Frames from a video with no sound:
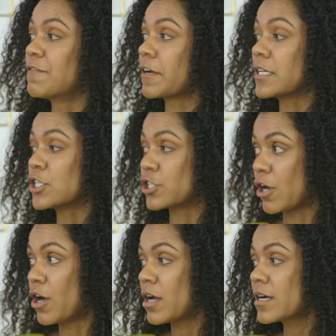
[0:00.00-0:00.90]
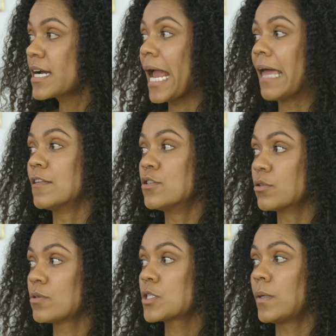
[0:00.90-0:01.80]
very strong and the
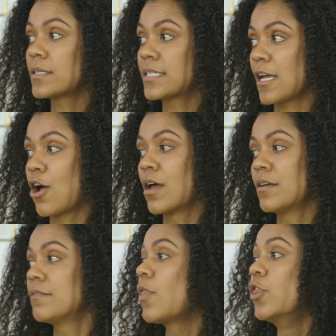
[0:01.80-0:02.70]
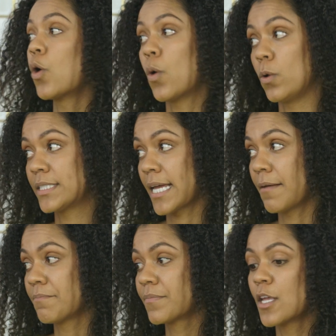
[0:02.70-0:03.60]
jewels will stay on the whole
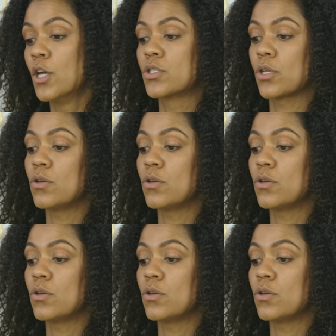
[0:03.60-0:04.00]
day. So you